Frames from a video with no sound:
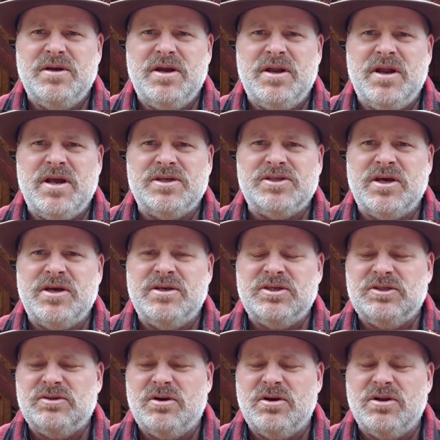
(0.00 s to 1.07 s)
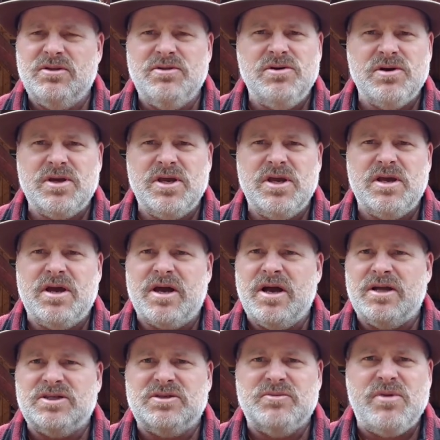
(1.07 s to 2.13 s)
And as I started looking, I
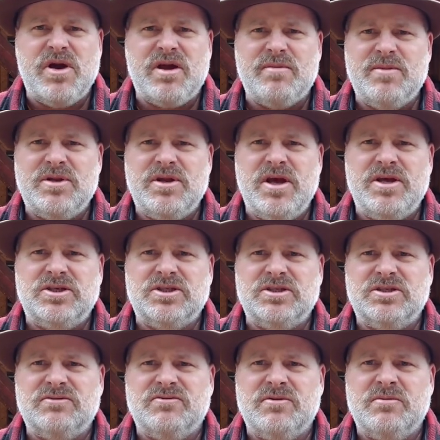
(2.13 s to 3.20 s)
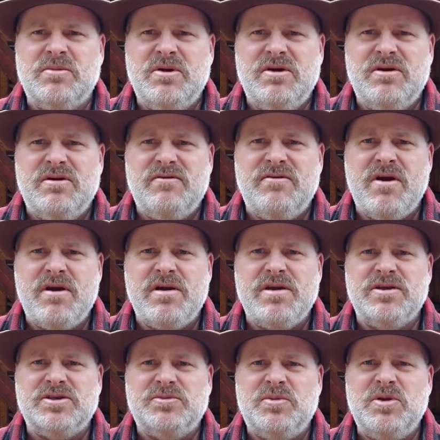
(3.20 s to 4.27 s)
got some recommendations from
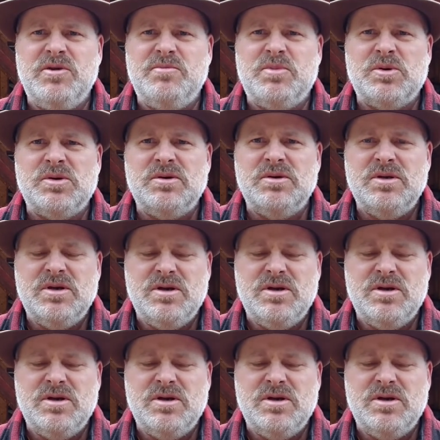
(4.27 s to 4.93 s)
various people.